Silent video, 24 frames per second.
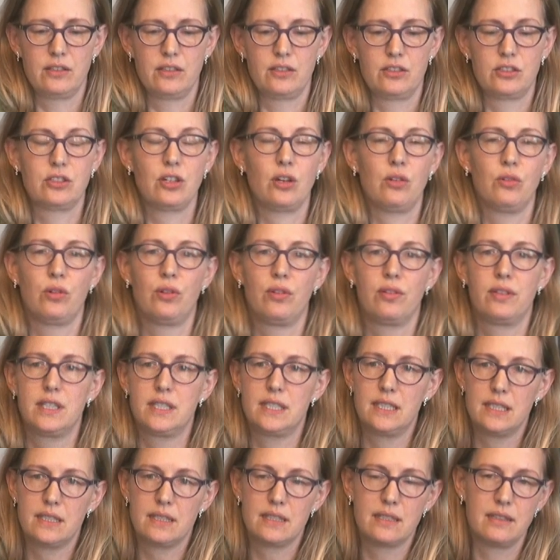So
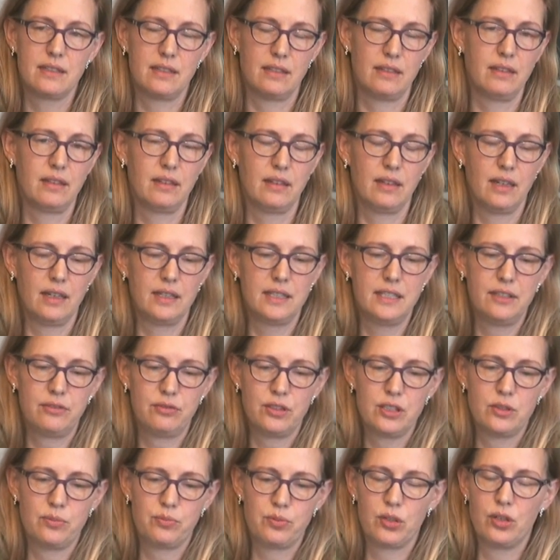this is a
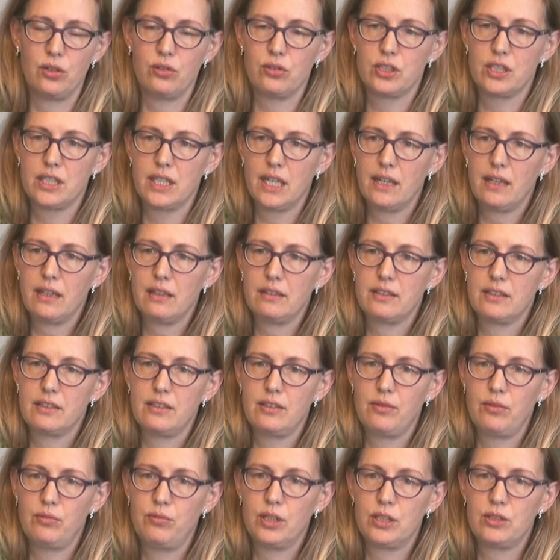different approach. Yeah,
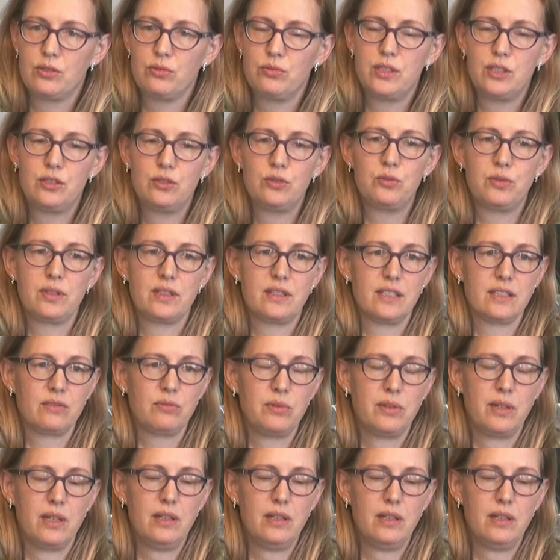what do we do with this